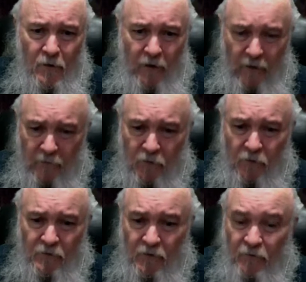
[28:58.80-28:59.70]
And of
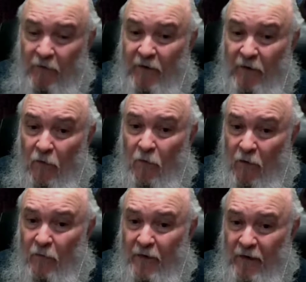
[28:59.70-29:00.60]
course, this video
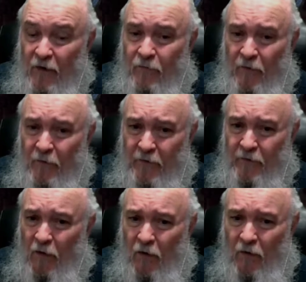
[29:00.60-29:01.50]
will be uploaded
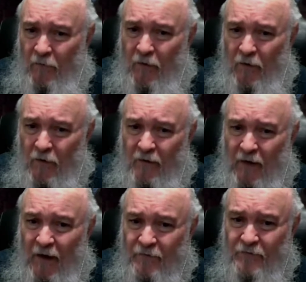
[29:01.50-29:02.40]
to all of our
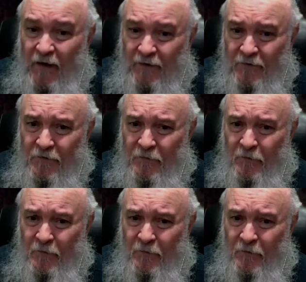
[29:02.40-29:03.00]
archive sites.